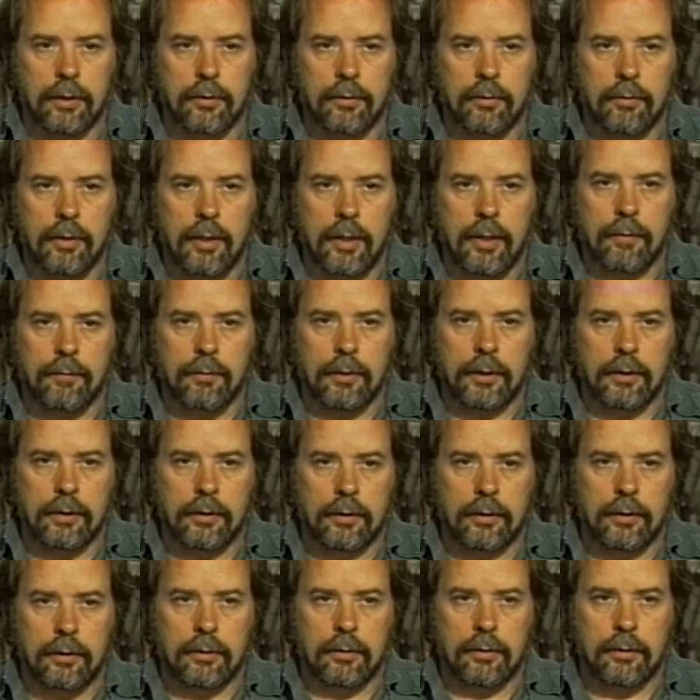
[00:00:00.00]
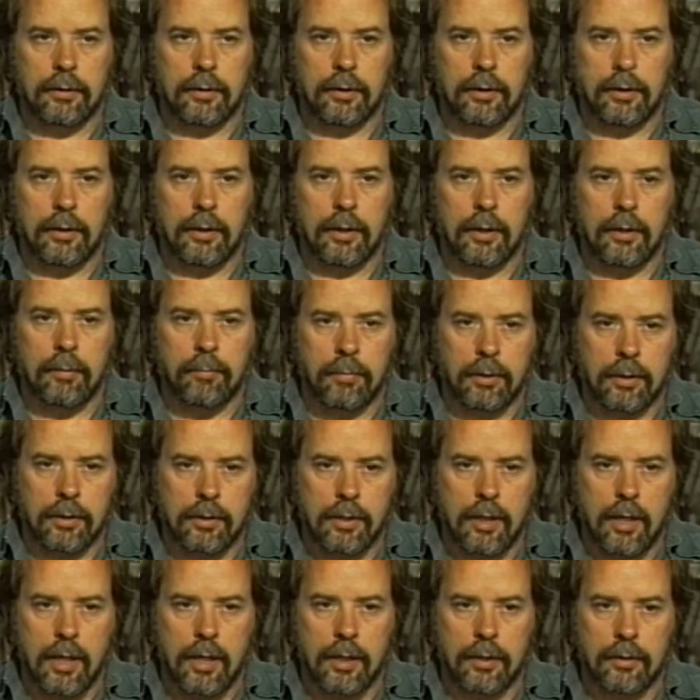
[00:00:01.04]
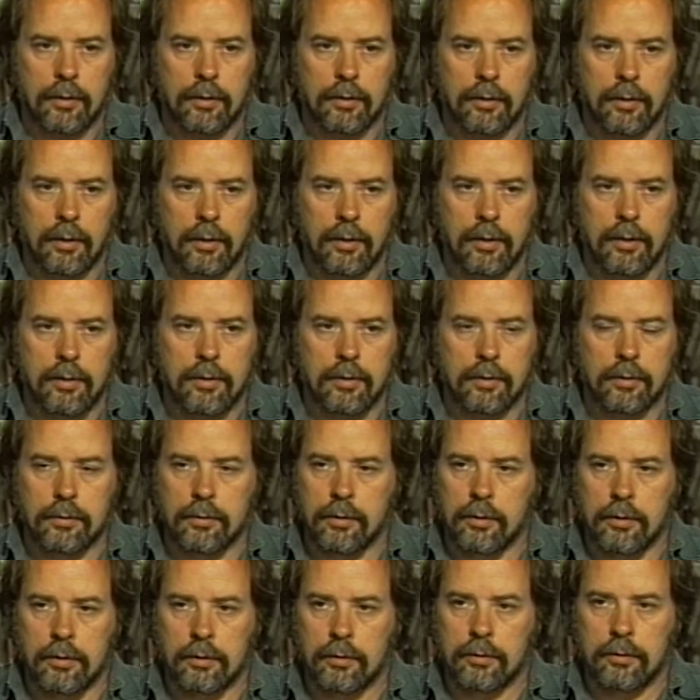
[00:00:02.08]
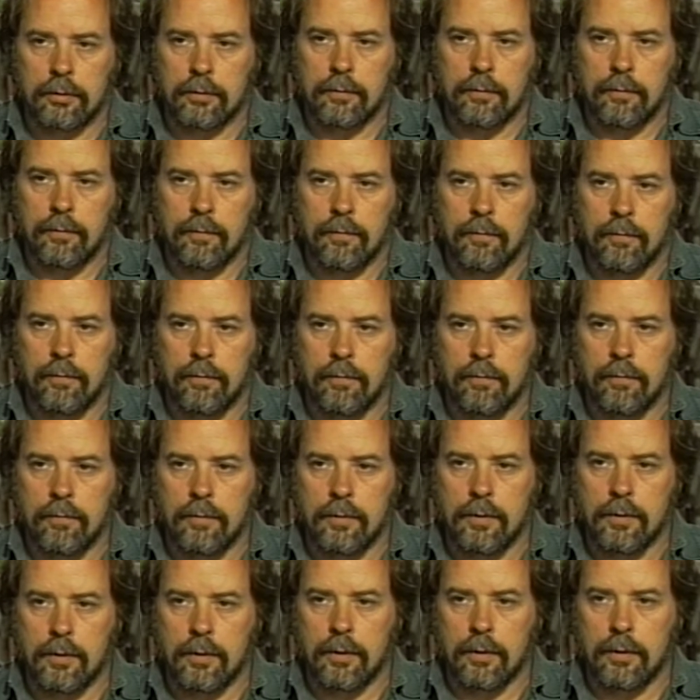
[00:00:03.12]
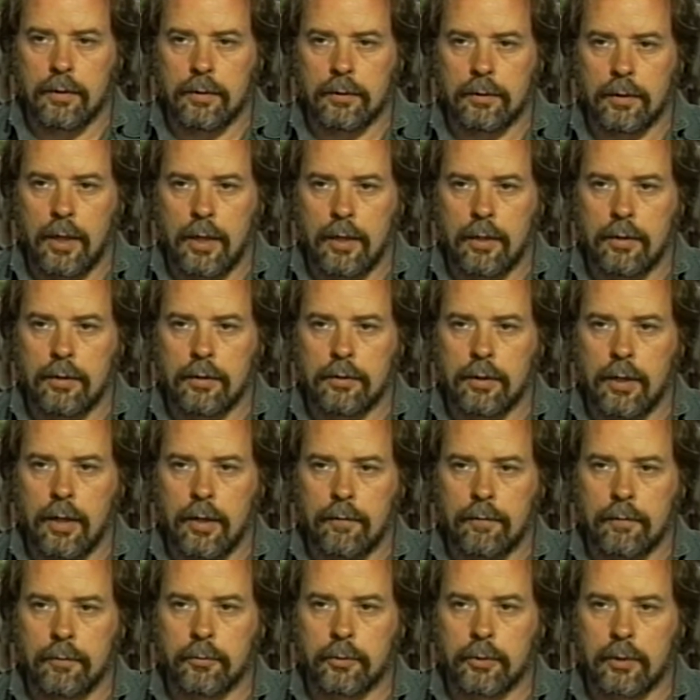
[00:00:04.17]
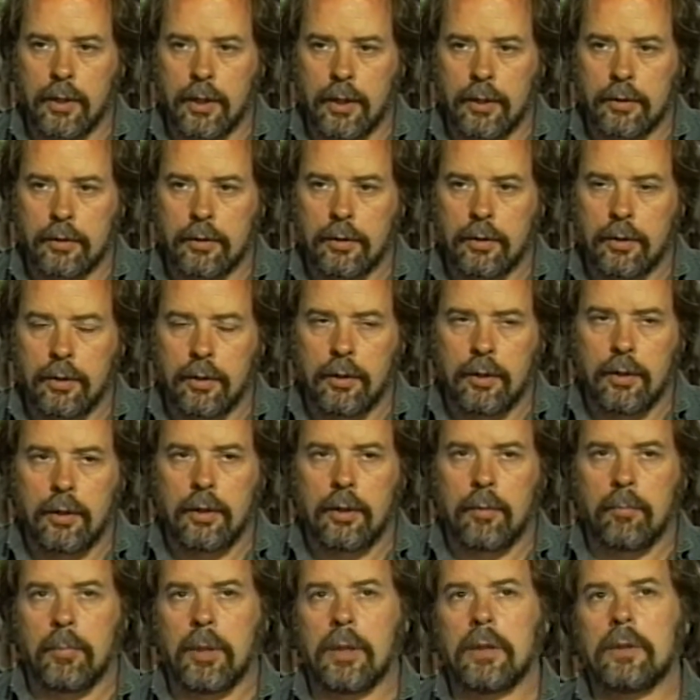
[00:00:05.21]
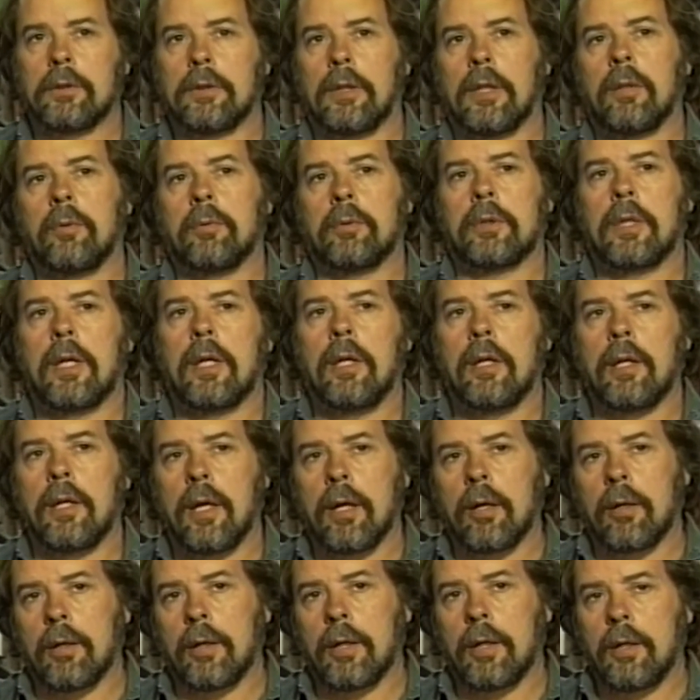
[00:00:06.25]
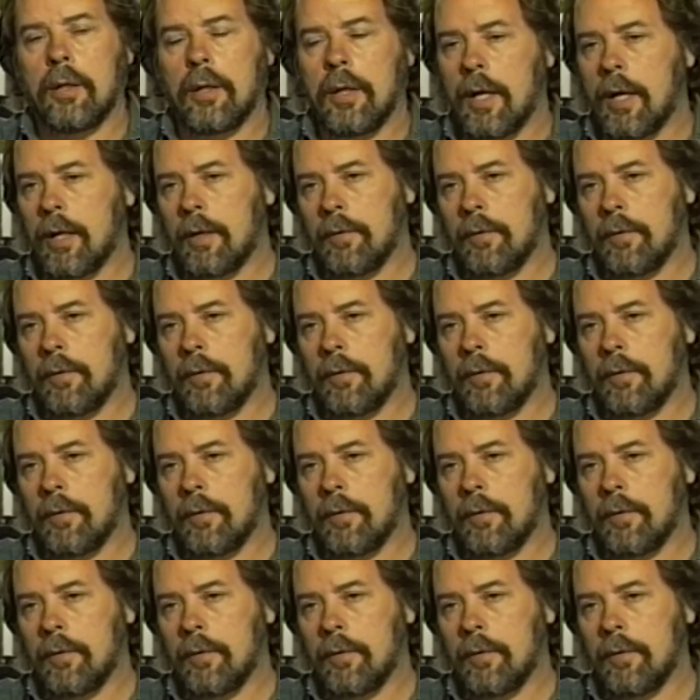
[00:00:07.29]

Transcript: I threw out everything that uh, I had been taught on engines and just uh, decided design from scratch. Biggest thing was getting air in and